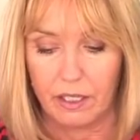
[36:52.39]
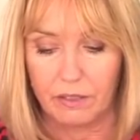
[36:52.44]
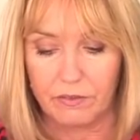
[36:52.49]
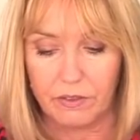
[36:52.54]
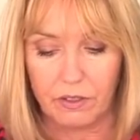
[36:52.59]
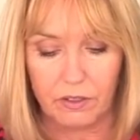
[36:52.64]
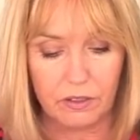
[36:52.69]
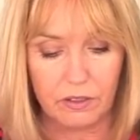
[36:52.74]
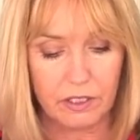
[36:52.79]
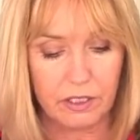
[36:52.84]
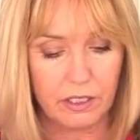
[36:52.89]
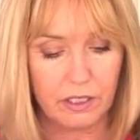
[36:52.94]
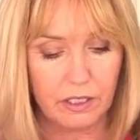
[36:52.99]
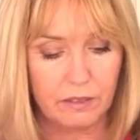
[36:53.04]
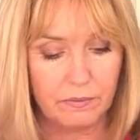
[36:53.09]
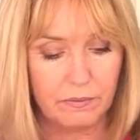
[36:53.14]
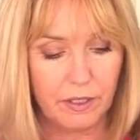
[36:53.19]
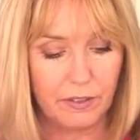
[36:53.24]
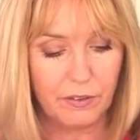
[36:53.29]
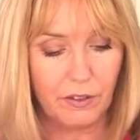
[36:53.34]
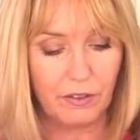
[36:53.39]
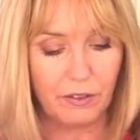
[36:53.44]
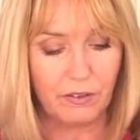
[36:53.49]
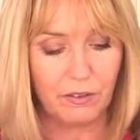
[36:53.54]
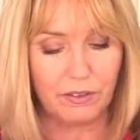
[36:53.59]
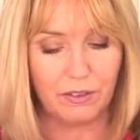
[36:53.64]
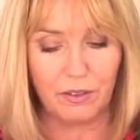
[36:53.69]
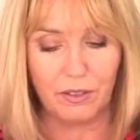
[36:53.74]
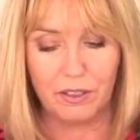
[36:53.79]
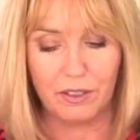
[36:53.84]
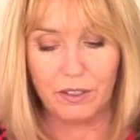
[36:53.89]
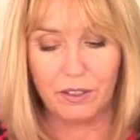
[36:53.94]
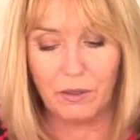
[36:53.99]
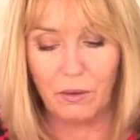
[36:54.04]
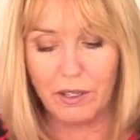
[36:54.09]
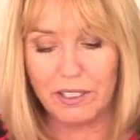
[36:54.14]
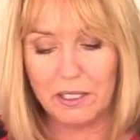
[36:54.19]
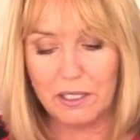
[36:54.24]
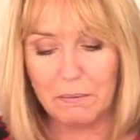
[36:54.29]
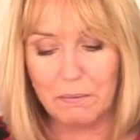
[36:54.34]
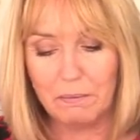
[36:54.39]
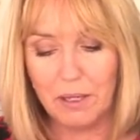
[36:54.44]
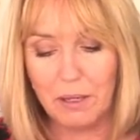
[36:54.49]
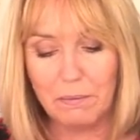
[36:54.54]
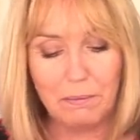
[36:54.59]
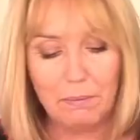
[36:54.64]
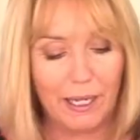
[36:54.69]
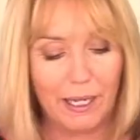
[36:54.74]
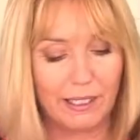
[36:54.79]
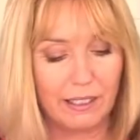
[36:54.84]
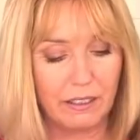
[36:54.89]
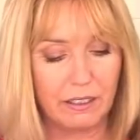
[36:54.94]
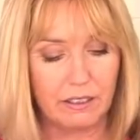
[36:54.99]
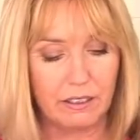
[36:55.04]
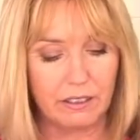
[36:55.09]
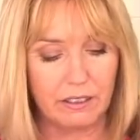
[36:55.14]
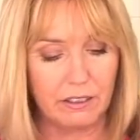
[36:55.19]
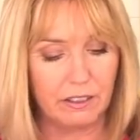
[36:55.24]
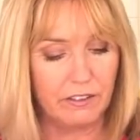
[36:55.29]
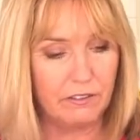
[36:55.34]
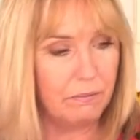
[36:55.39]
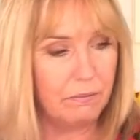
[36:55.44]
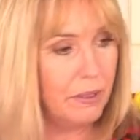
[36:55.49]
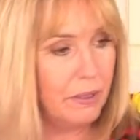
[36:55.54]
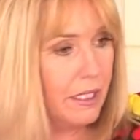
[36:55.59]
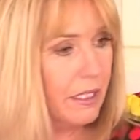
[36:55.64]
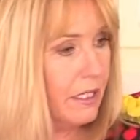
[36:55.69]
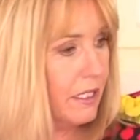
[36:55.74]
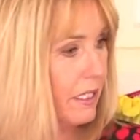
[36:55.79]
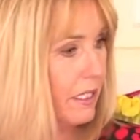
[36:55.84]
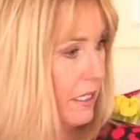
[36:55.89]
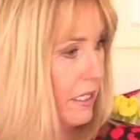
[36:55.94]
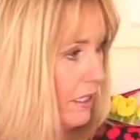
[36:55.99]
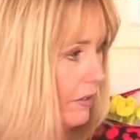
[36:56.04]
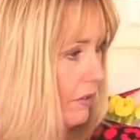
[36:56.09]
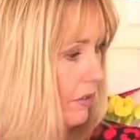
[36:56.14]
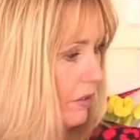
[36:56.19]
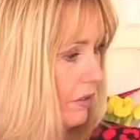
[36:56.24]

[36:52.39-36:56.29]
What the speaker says: I've got quite a bank of PCs.